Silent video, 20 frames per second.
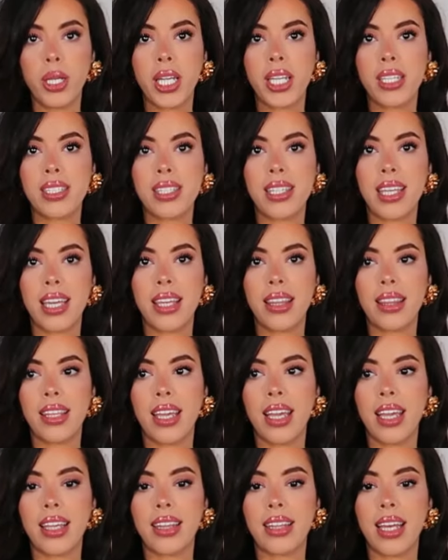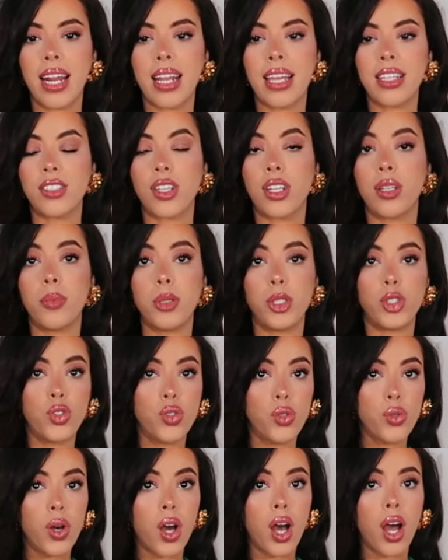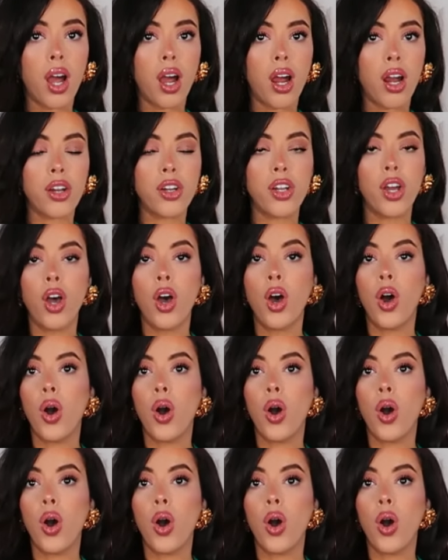because they think that it's gonna be too hard